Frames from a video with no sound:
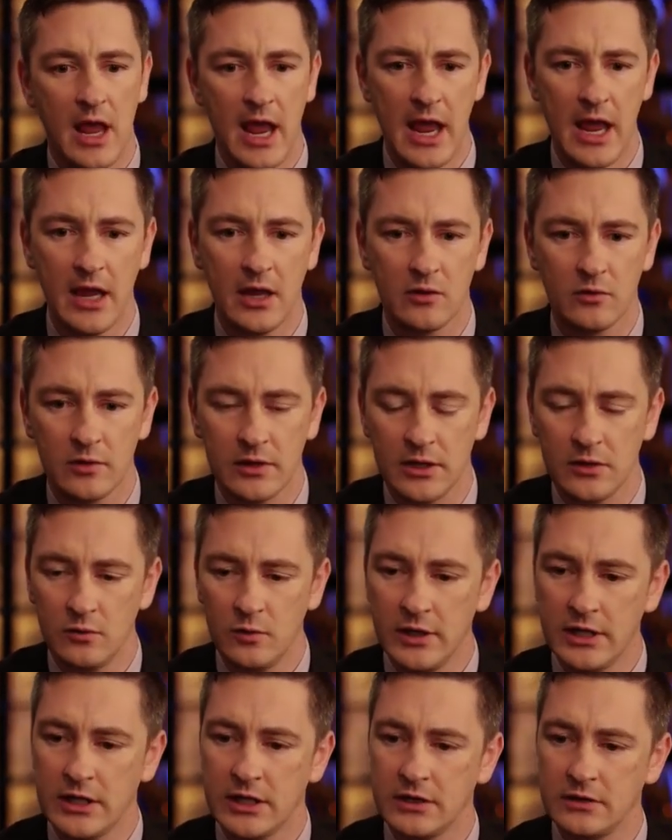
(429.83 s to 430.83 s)
angry and
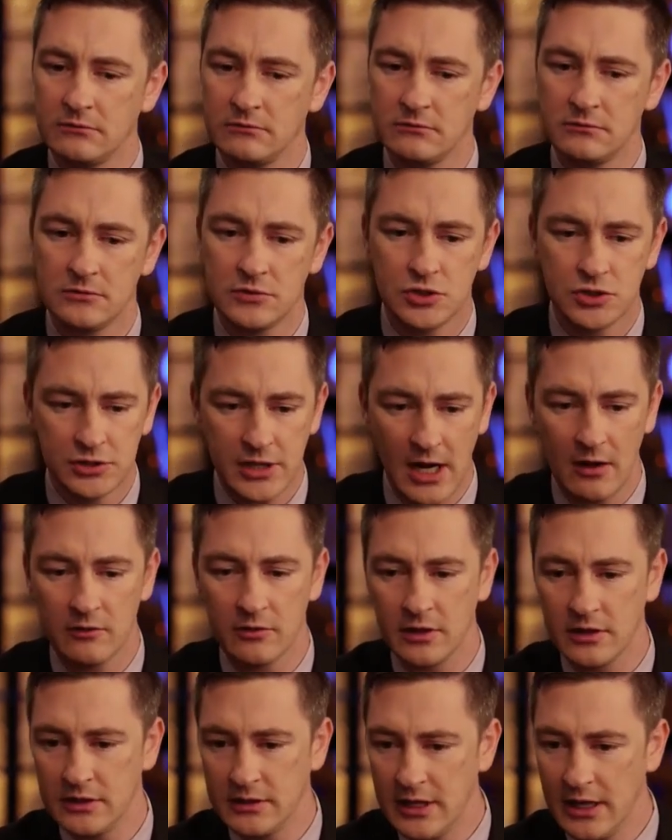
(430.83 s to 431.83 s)
we can
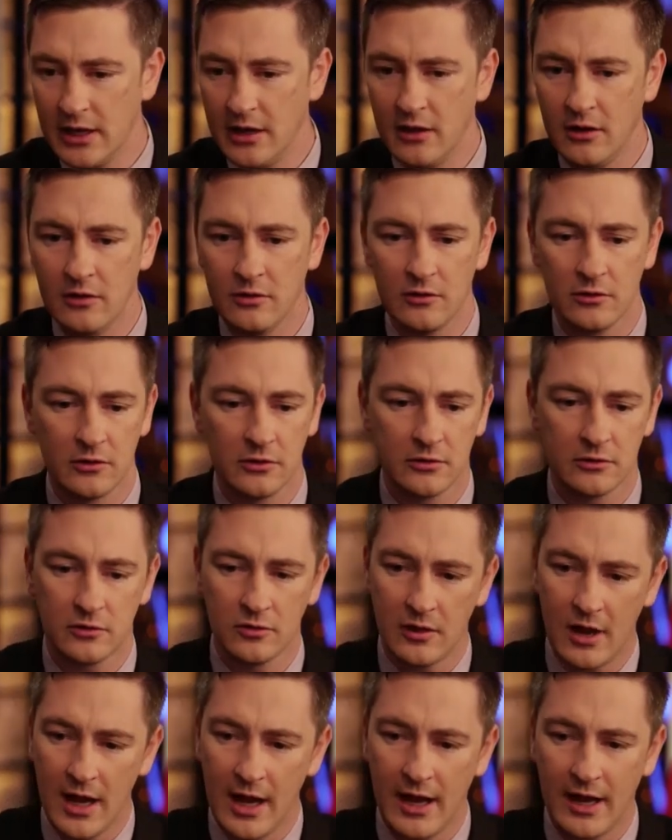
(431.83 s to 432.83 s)
shout and yell or
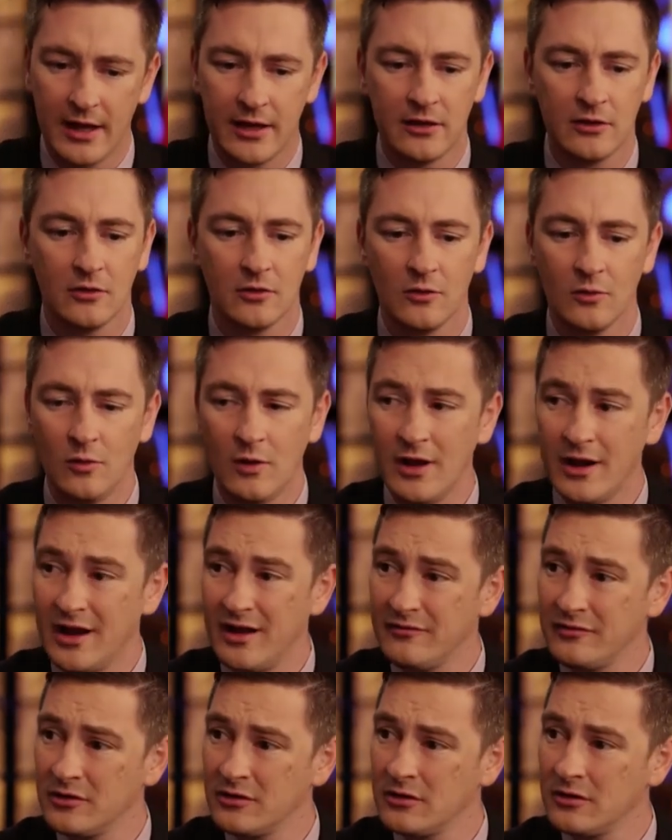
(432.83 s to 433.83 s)
cry or
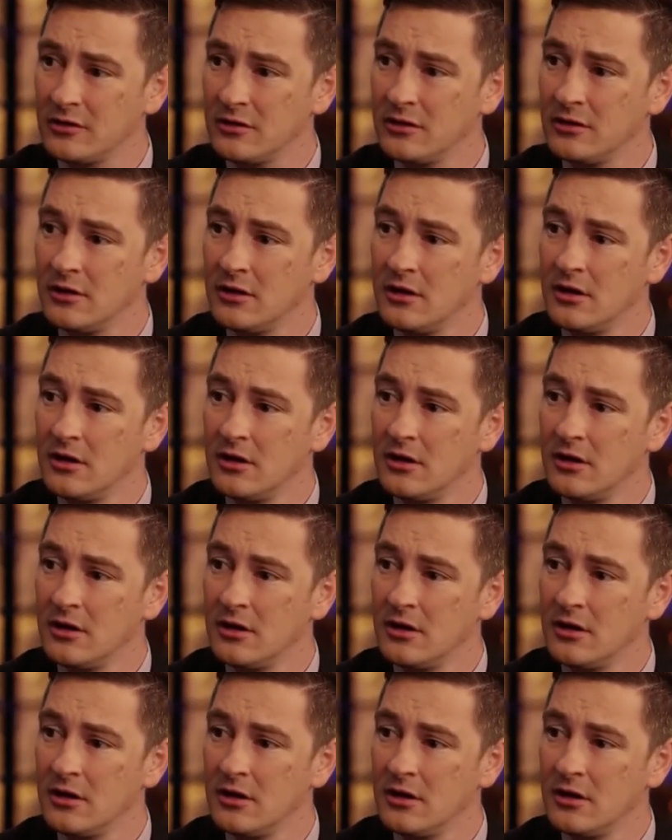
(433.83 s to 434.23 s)
whatever,